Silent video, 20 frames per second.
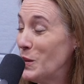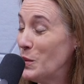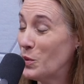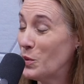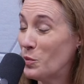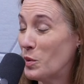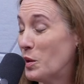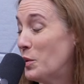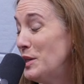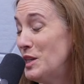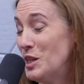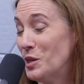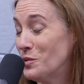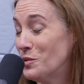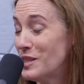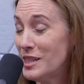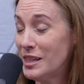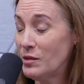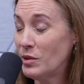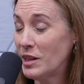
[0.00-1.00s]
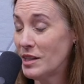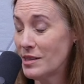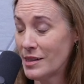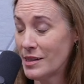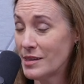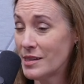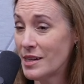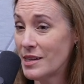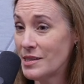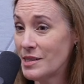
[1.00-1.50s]
people probably don't seem like
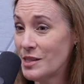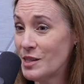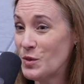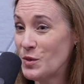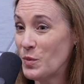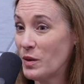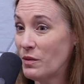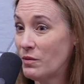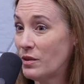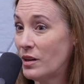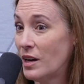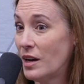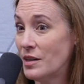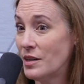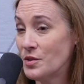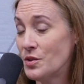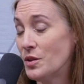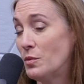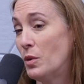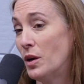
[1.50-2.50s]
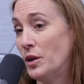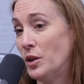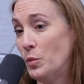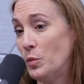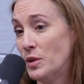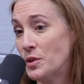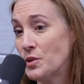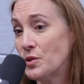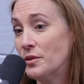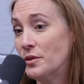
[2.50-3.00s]
successes, but for us are
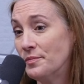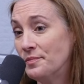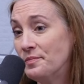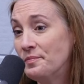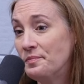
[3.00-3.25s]
monumental